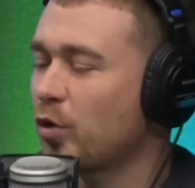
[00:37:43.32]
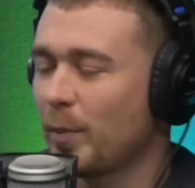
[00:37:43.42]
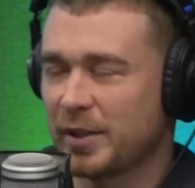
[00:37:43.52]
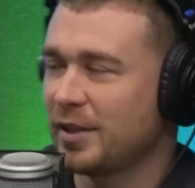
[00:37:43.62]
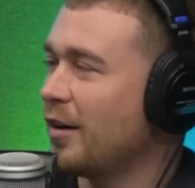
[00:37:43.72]

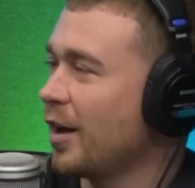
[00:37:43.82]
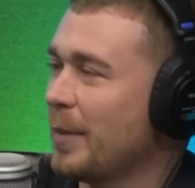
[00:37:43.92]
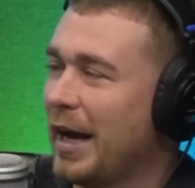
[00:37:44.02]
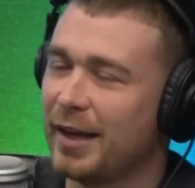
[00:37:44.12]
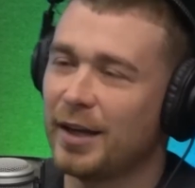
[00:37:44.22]
proper target
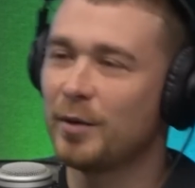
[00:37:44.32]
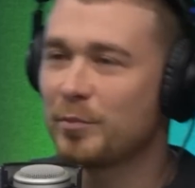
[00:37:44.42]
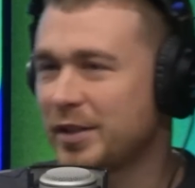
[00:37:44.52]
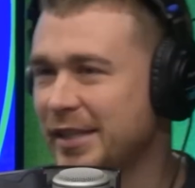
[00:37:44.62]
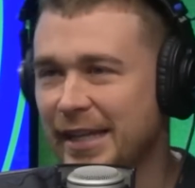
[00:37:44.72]
man
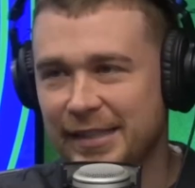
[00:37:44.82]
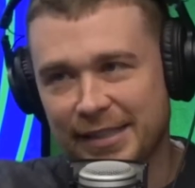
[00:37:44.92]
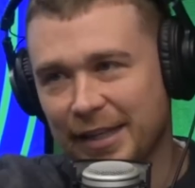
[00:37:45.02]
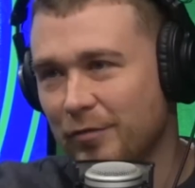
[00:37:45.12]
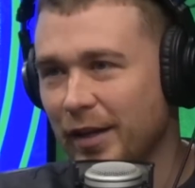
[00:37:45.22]
pretends
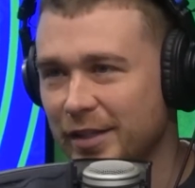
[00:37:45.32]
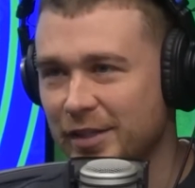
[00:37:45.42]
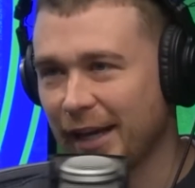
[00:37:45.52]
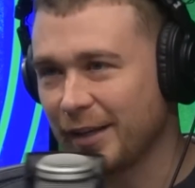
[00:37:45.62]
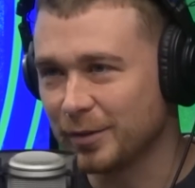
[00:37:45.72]
he's going to run the
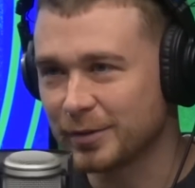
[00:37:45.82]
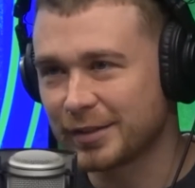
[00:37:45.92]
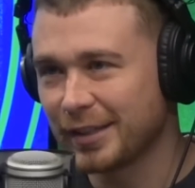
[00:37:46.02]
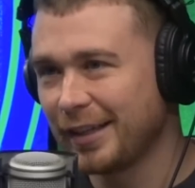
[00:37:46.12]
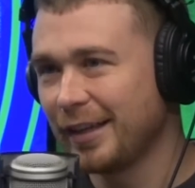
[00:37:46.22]

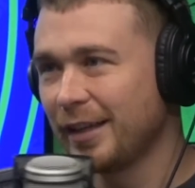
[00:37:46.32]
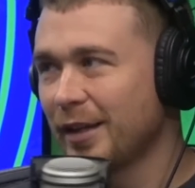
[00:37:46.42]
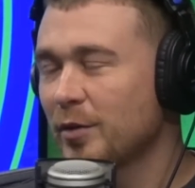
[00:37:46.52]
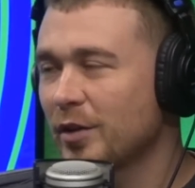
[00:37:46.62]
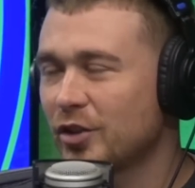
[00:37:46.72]
channels,
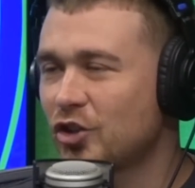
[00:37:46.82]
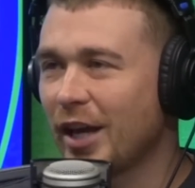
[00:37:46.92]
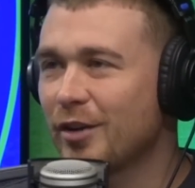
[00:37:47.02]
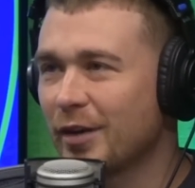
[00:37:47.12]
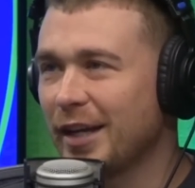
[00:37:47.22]

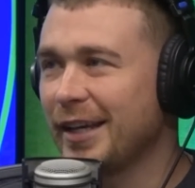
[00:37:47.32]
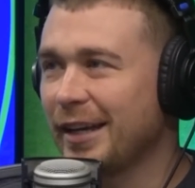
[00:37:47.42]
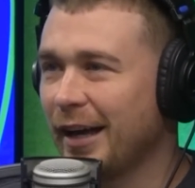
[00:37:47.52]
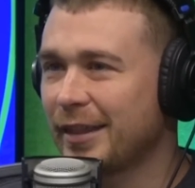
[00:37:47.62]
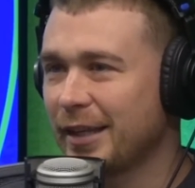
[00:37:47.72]
generally
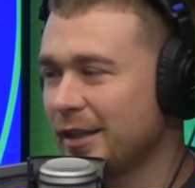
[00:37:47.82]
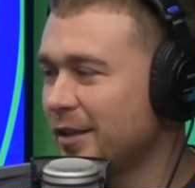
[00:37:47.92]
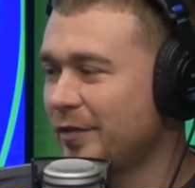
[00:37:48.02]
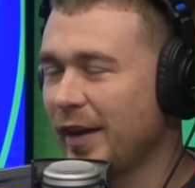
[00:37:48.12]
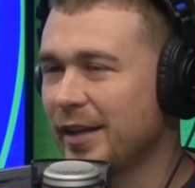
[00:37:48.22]
I think the
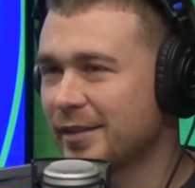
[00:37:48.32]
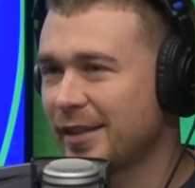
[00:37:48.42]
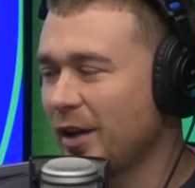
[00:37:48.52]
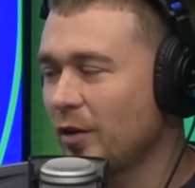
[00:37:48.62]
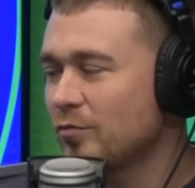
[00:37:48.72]
defence,
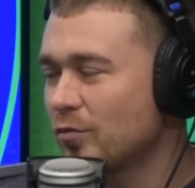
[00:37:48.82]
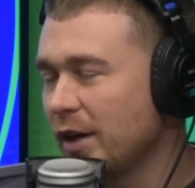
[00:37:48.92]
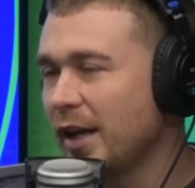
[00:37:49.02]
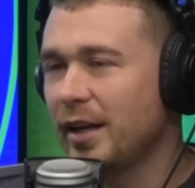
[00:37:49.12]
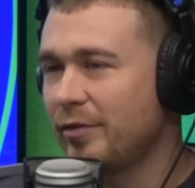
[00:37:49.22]
they don't
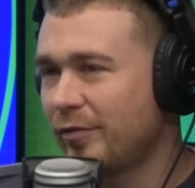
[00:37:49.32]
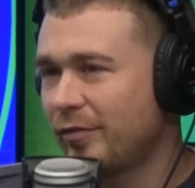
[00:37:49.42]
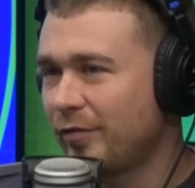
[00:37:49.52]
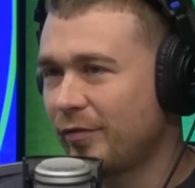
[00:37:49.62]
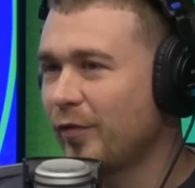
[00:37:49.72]
really
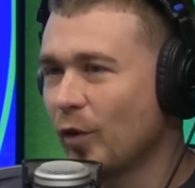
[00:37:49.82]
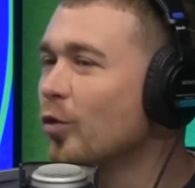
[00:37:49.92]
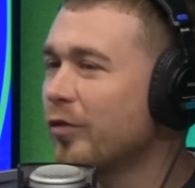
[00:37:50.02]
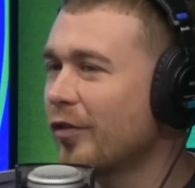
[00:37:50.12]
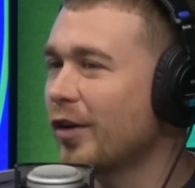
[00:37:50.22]

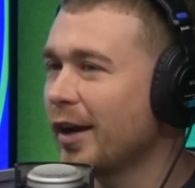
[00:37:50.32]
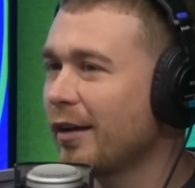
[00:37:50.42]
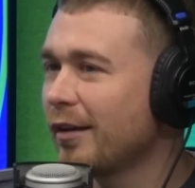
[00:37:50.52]
fall for it.